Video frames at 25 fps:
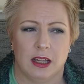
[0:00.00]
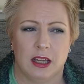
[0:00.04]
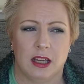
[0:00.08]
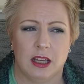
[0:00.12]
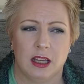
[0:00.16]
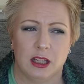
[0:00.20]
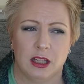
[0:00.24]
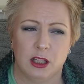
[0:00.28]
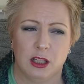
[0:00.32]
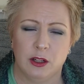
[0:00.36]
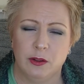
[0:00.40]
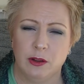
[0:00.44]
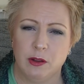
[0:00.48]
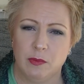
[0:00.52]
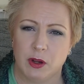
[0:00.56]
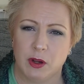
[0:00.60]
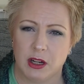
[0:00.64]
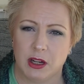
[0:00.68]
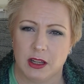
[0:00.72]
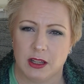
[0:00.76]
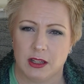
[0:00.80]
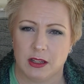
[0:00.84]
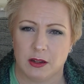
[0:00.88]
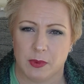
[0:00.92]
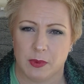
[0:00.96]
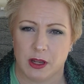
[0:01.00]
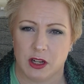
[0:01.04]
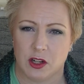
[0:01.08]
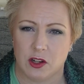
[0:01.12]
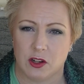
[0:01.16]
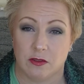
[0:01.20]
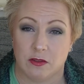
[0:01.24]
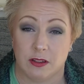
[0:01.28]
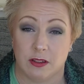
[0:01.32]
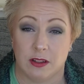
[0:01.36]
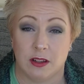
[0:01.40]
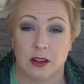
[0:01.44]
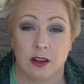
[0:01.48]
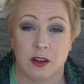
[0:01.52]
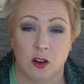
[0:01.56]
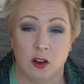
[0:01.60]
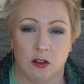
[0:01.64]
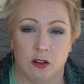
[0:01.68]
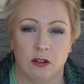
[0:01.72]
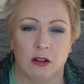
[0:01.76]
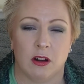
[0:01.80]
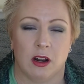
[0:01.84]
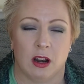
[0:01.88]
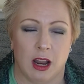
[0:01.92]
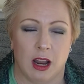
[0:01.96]
Lewy bodies dementia is
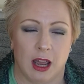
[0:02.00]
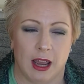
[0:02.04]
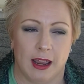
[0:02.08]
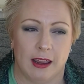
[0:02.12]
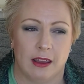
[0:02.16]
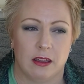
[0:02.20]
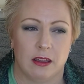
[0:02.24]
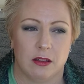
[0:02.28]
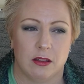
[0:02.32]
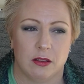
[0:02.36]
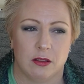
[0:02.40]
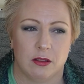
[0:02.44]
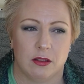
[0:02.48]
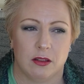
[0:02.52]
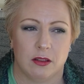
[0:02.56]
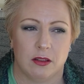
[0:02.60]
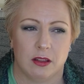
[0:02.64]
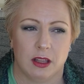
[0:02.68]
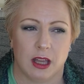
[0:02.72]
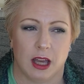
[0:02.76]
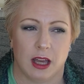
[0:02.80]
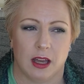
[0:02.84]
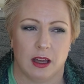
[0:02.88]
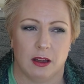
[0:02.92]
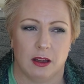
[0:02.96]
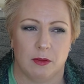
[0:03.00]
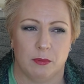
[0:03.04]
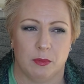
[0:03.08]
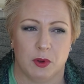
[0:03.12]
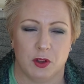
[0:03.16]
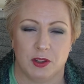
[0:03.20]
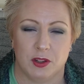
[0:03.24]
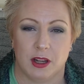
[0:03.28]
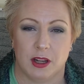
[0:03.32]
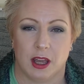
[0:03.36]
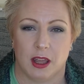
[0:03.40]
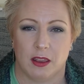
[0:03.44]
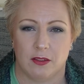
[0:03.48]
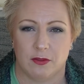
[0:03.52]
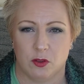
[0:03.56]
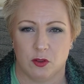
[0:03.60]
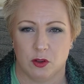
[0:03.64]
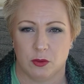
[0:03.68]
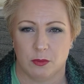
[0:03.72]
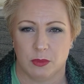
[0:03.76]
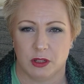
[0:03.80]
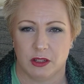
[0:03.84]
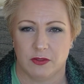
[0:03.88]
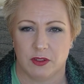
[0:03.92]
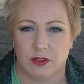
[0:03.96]
not like most other
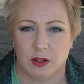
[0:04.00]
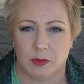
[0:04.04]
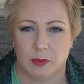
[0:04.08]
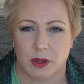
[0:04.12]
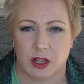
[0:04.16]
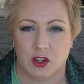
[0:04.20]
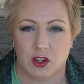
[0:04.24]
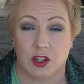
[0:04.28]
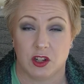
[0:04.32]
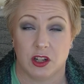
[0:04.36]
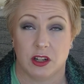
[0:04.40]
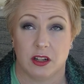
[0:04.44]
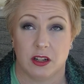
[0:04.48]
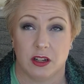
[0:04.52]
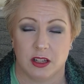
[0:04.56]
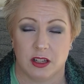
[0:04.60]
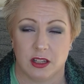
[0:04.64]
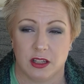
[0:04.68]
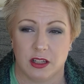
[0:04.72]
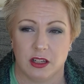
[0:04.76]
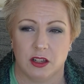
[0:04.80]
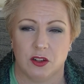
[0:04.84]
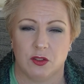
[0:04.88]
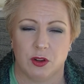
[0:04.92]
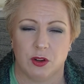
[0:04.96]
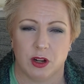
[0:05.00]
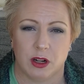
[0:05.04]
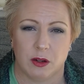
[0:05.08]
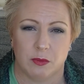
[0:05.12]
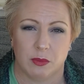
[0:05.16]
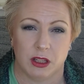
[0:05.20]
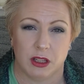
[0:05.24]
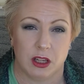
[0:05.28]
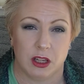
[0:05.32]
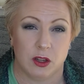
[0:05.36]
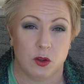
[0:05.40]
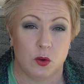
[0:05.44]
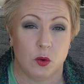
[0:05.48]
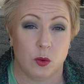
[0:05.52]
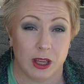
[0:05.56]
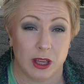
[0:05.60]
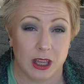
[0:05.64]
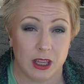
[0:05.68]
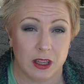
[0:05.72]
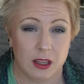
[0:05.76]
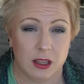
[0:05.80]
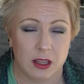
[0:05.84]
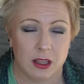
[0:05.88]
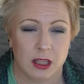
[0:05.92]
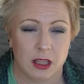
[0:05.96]
forms of dementia. It is incredibly
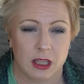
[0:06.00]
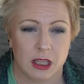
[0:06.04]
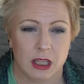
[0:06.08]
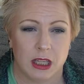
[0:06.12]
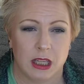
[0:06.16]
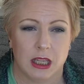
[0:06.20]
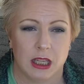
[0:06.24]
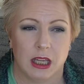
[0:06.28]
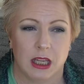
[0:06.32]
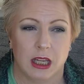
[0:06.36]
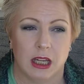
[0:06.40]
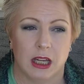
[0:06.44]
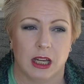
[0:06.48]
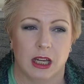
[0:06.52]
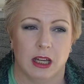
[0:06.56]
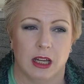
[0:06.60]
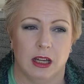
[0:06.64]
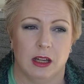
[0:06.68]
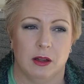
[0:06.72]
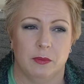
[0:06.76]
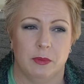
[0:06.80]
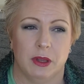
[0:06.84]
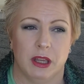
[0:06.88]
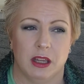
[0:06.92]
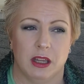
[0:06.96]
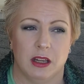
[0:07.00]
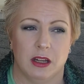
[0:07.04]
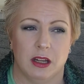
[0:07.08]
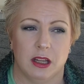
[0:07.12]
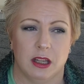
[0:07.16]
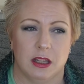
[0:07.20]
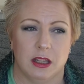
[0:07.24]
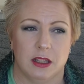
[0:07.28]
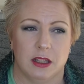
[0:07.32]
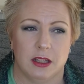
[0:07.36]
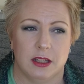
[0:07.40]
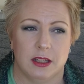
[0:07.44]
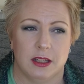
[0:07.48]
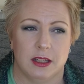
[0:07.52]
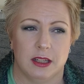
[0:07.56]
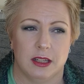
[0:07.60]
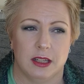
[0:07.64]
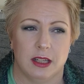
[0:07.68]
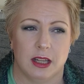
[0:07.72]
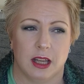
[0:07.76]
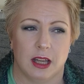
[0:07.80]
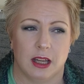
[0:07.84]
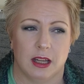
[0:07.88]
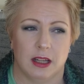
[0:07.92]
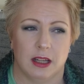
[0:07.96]
quick. It is
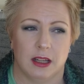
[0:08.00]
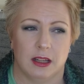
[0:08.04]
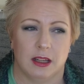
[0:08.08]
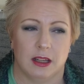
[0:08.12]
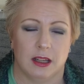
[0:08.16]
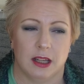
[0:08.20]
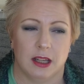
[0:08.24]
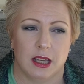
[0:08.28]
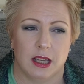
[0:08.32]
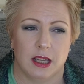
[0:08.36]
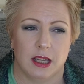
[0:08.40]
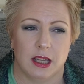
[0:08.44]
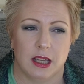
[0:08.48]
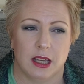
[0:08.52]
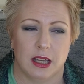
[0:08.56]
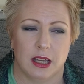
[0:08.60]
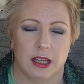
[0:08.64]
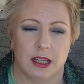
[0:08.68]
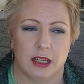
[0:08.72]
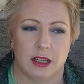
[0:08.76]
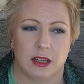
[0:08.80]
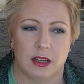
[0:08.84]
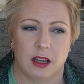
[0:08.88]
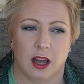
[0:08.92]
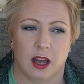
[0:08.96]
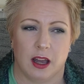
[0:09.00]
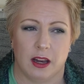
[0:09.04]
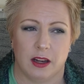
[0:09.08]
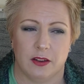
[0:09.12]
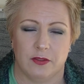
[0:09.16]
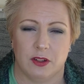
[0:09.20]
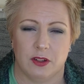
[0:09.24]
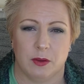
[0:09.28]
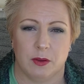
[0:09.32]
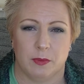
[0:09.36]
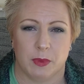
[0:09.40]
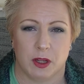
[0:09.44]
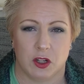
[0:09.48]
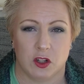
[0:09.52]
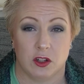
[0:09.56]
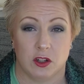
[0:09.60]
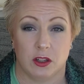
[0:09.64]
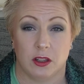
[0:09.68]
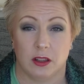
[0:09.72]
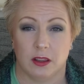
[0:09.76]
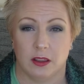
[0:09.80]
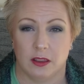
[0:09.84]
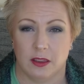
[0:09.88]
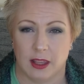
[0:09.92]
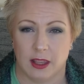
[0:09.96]
a kind of dementia
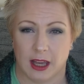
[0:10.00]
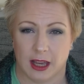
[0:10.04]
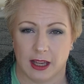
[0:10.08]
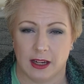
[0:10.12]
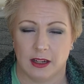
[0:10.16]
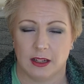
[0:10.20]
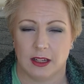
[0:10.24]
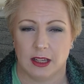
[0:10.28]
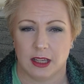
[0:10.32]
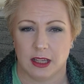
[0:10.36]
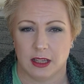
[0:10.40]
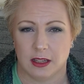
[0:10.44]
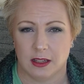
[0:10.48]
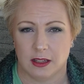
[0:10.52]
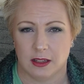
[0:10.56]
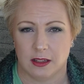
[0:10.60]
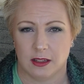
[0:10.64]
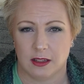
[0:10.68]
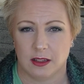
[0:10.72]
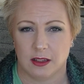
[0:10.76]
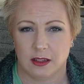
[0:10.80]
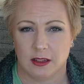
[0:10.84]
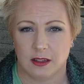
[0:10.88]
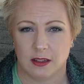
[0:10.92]
that is